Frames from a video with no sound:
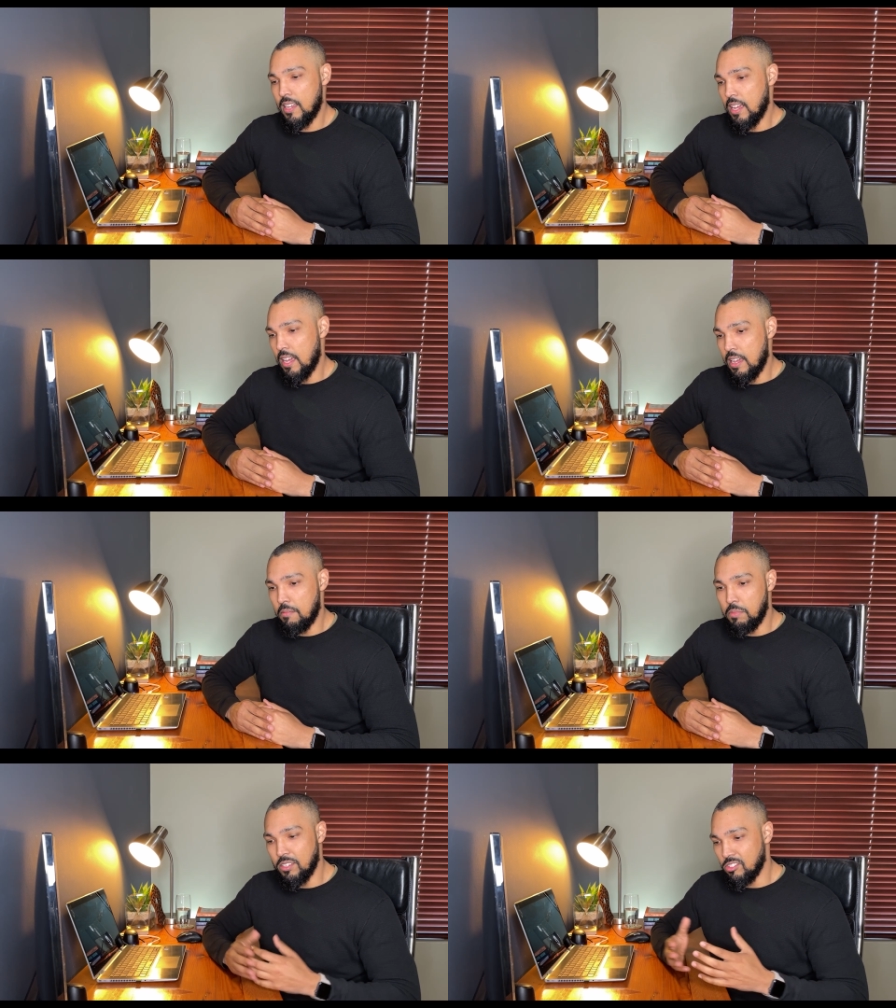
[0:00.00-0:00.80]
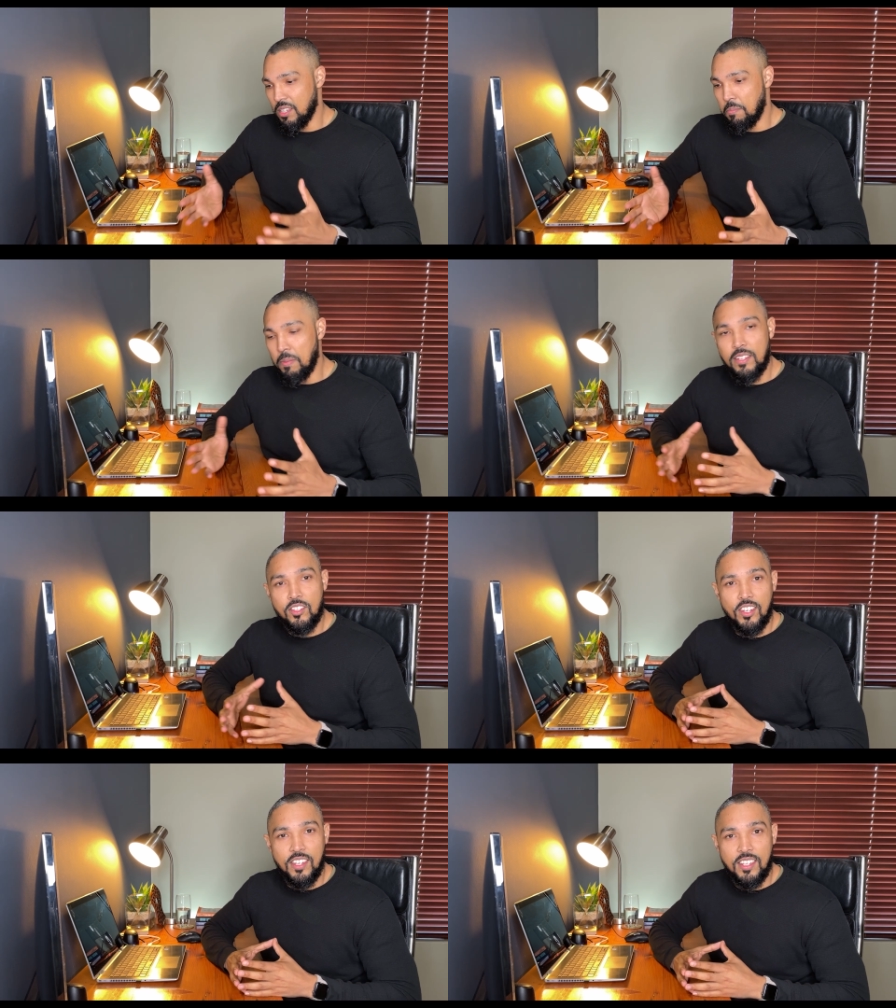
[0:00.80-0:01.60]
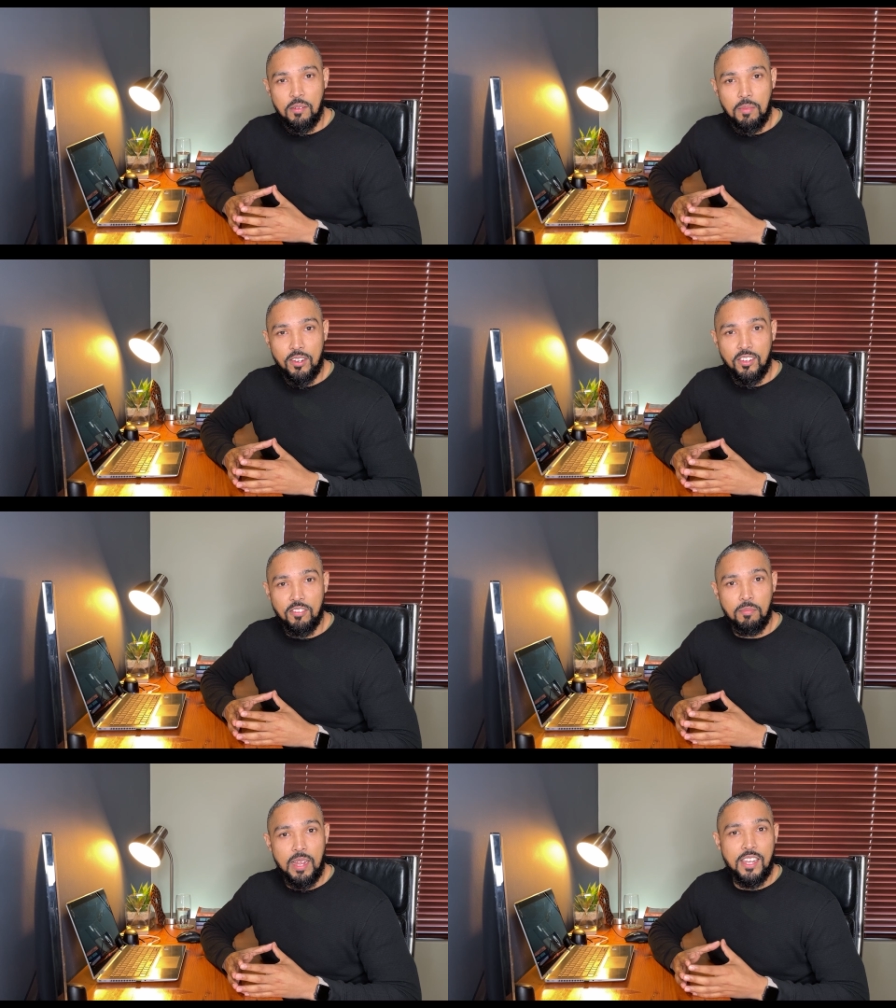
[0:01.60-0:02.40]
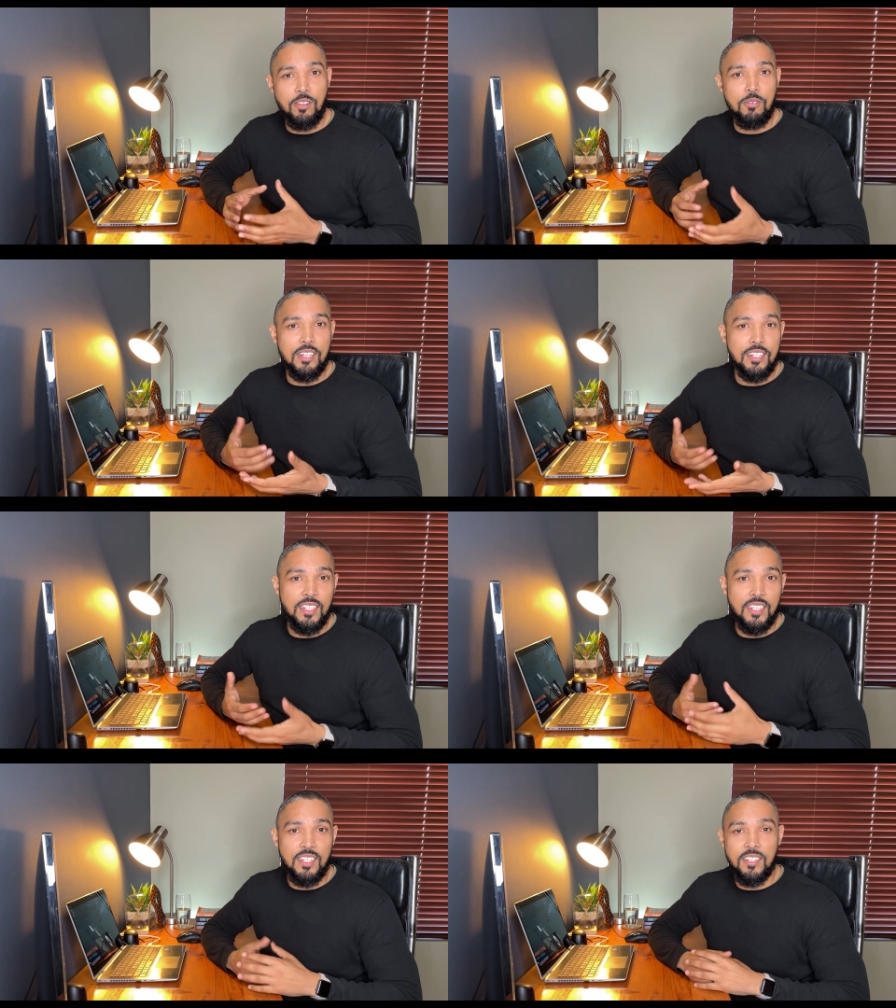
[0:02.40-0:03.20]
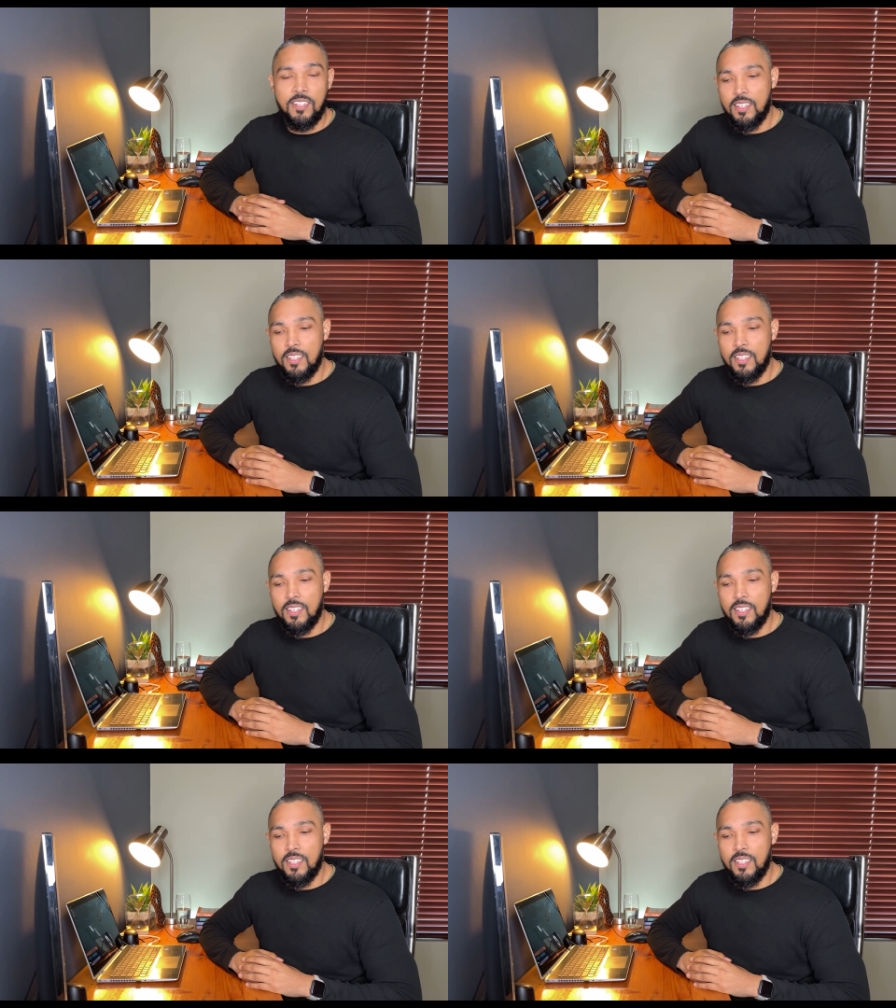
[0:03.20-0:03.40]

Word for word: uh, because it depends on the amount of money you're earning.